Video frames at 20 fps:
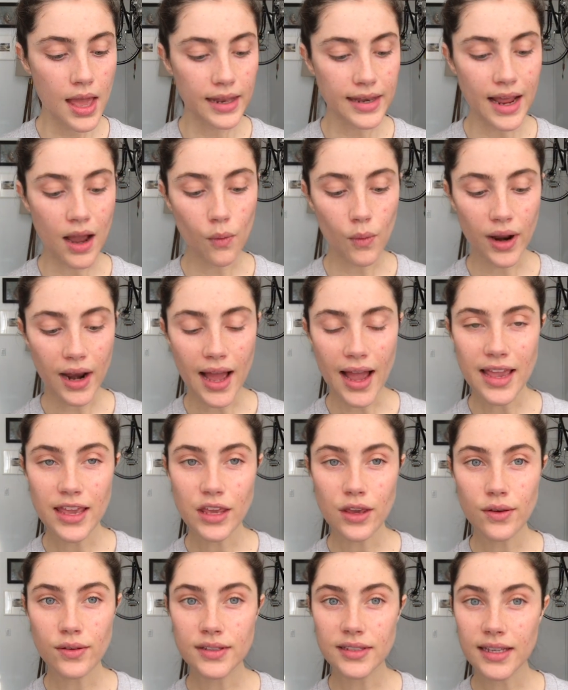Now, what I
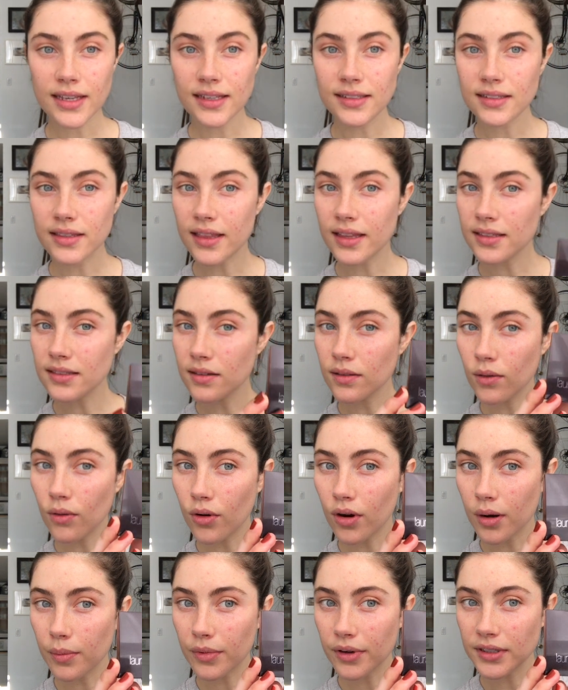use is this
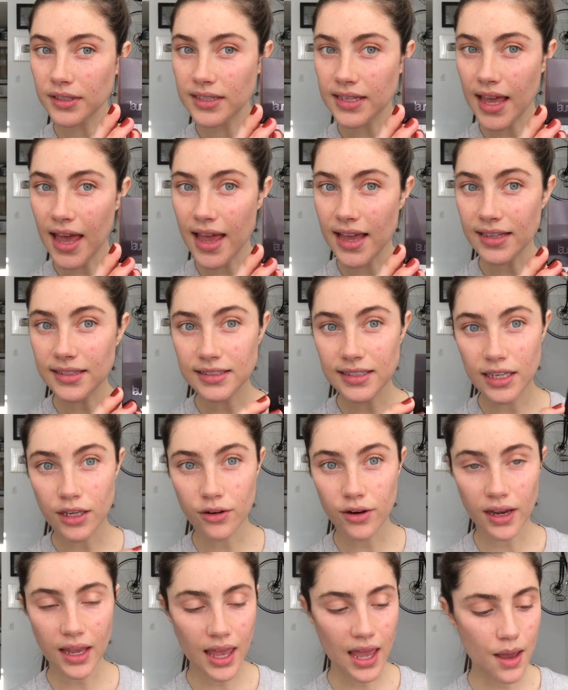Mercier
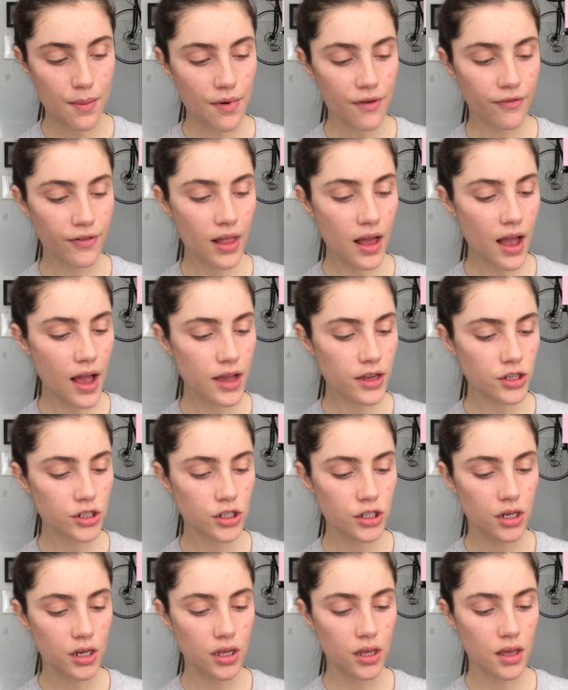Secret
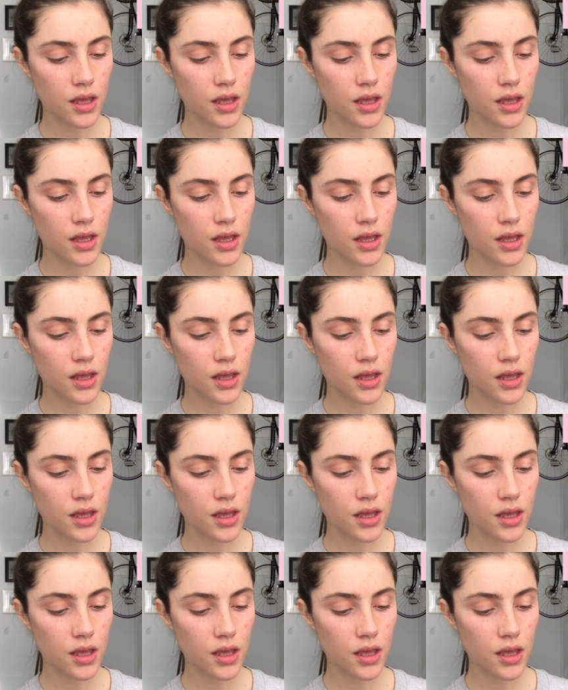Camouflage.